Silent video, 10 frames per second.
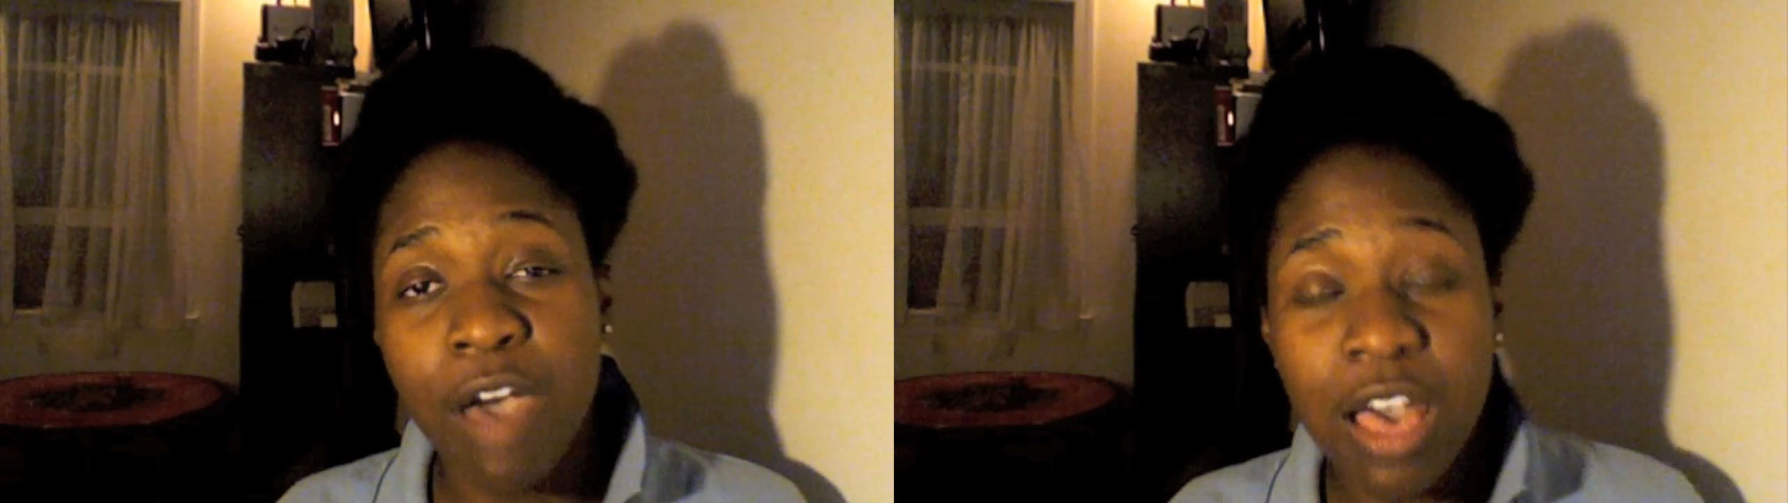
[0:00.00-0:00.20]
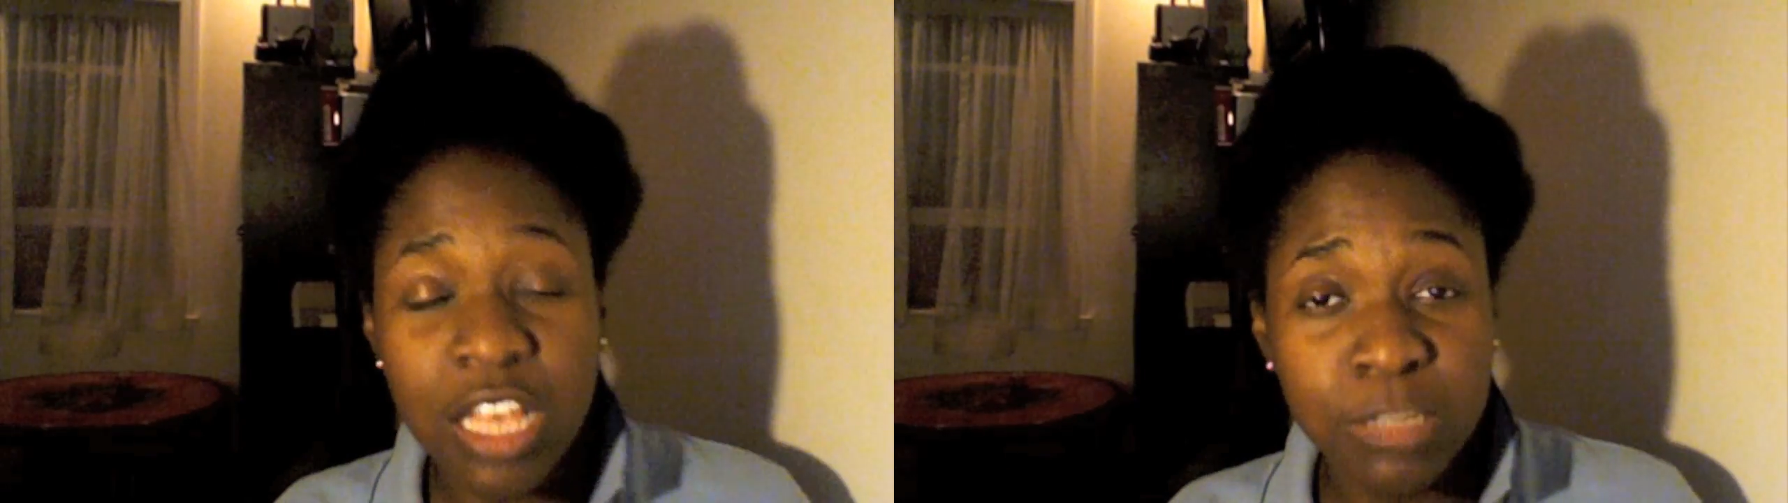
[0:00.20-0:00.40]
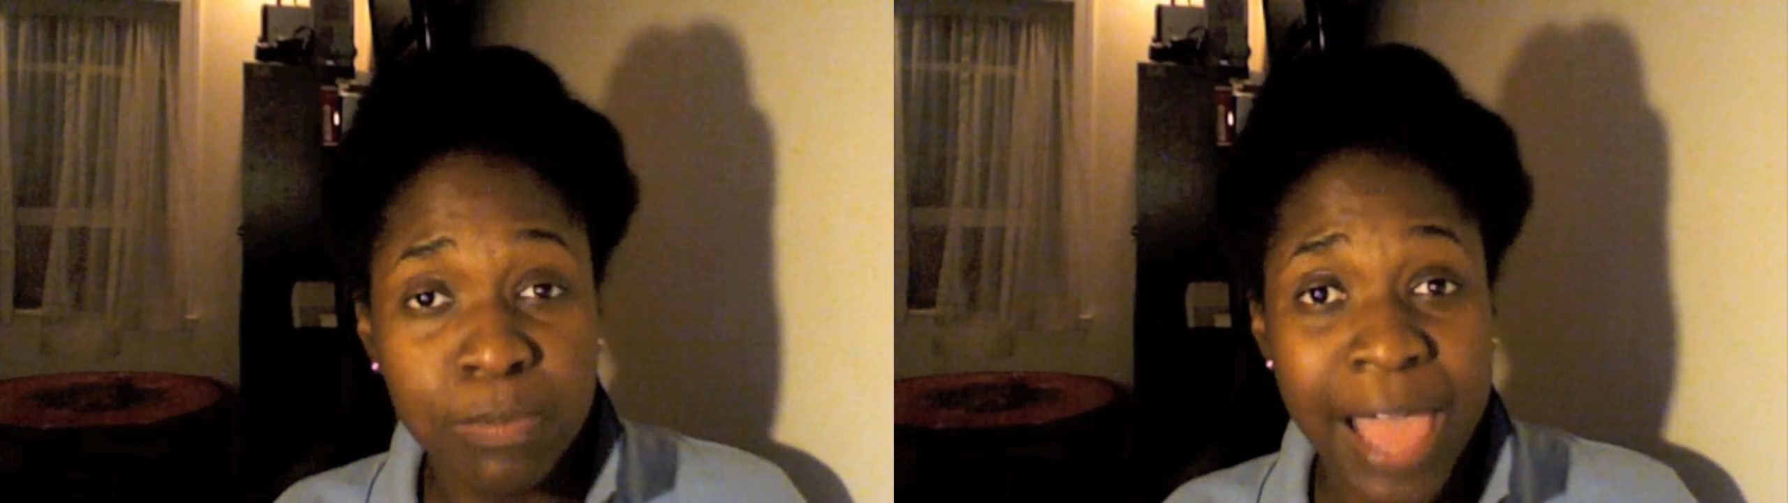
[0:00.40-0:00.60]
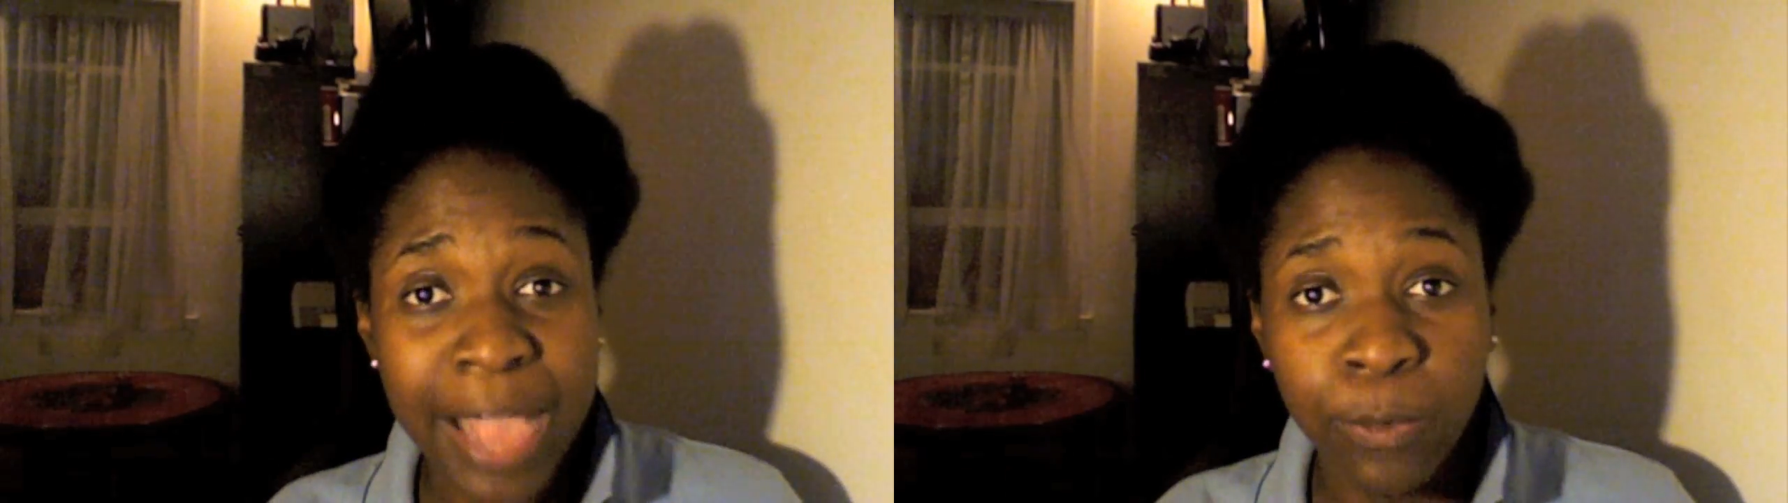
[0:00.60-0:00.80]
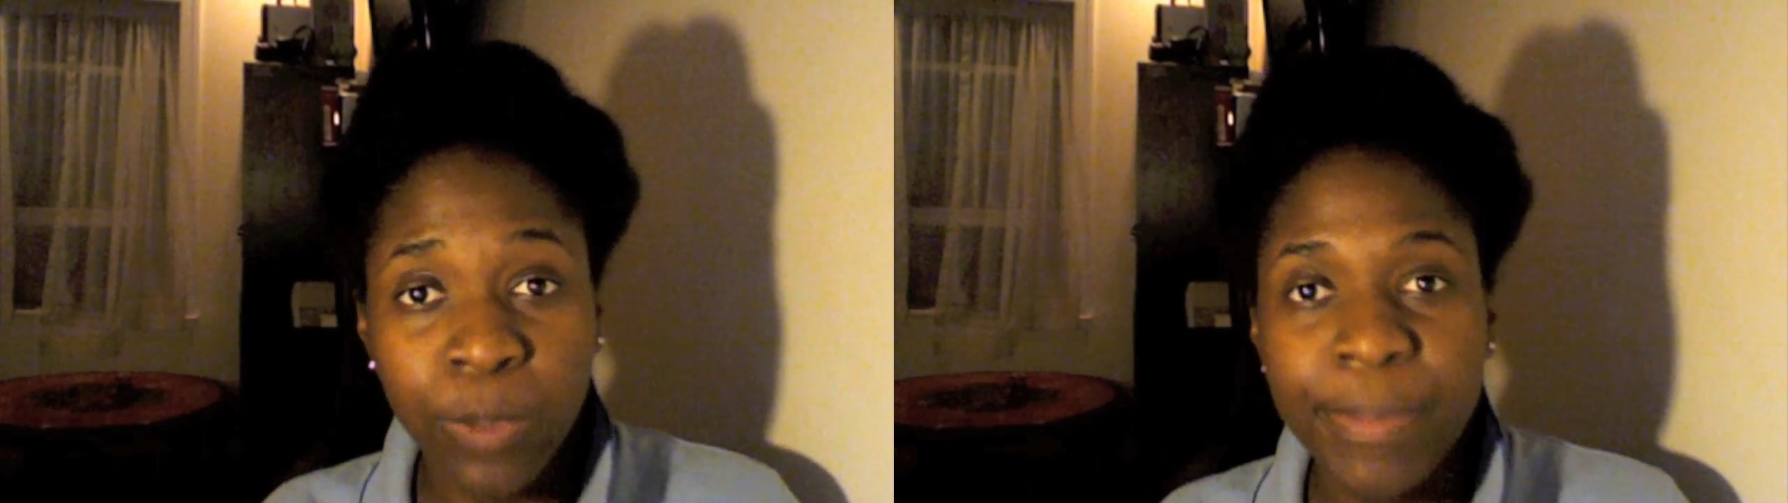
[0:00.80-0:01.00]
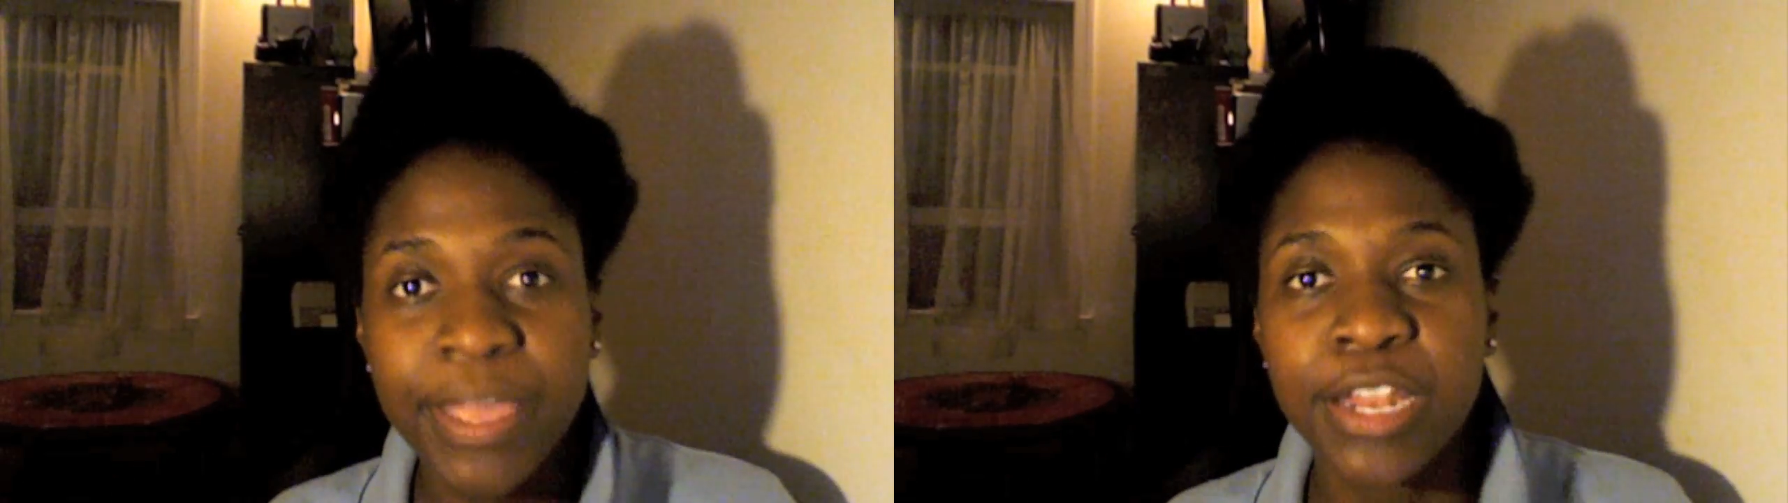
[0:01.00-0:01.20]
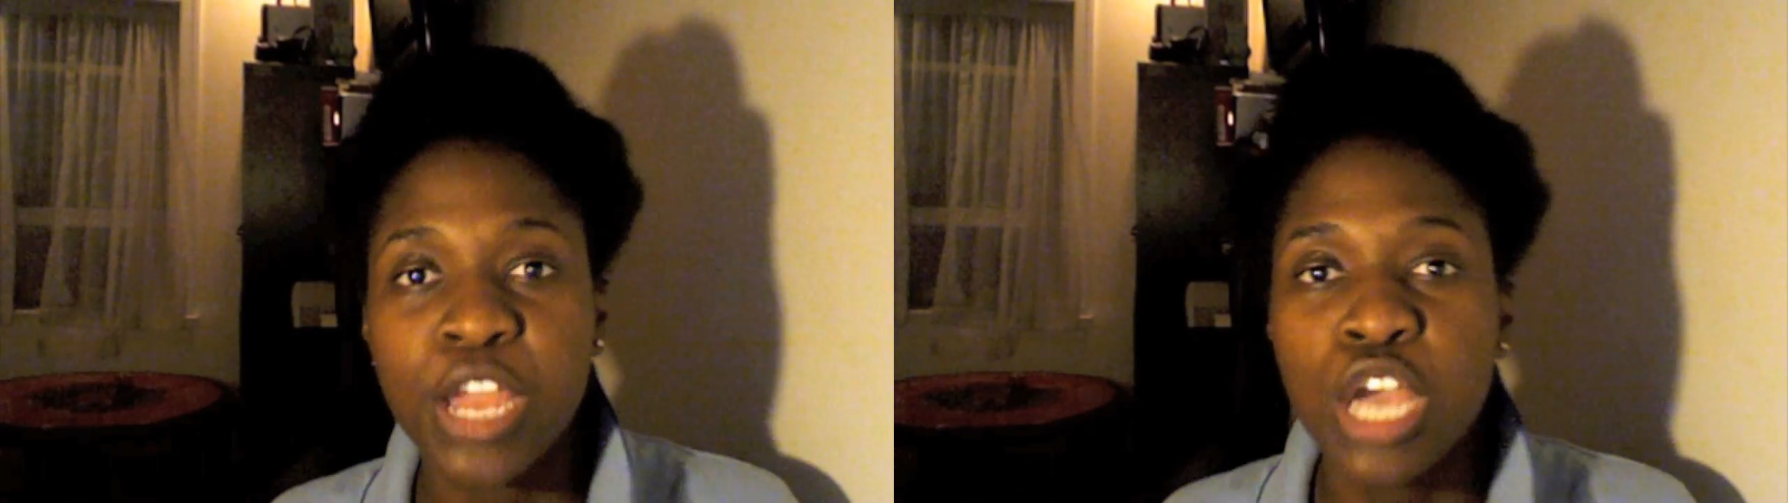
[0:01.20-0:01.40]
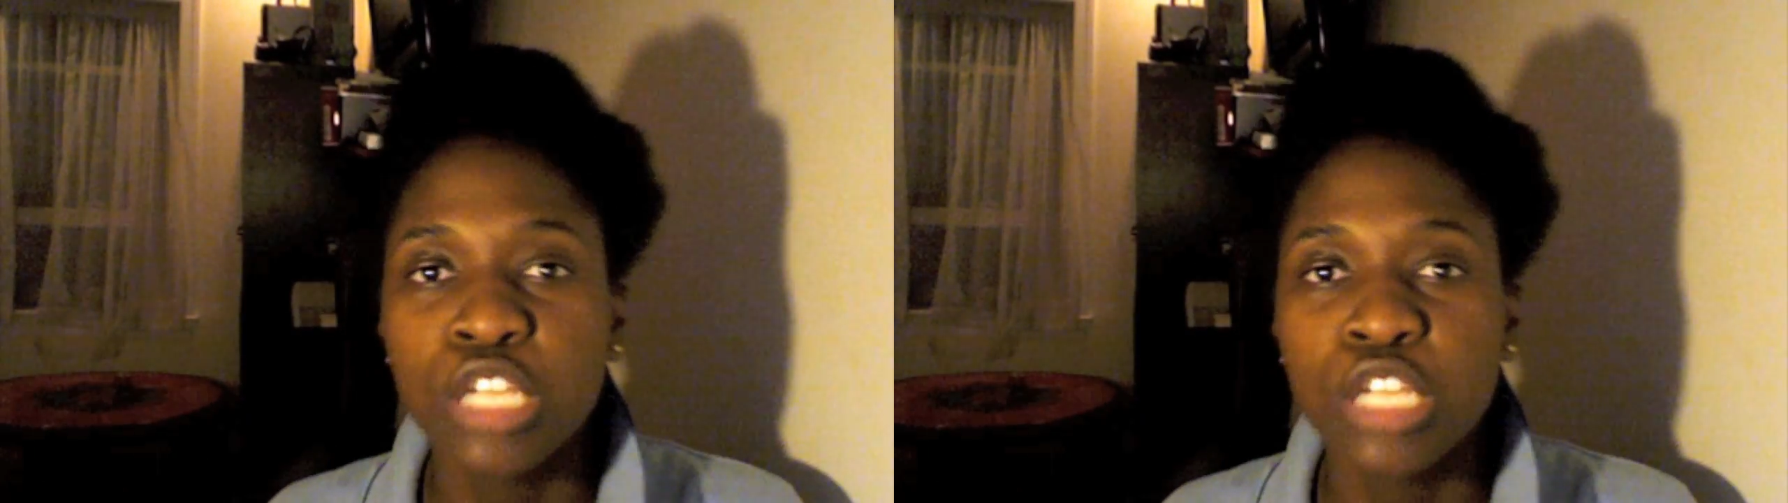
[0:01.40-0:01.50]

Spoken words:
us black women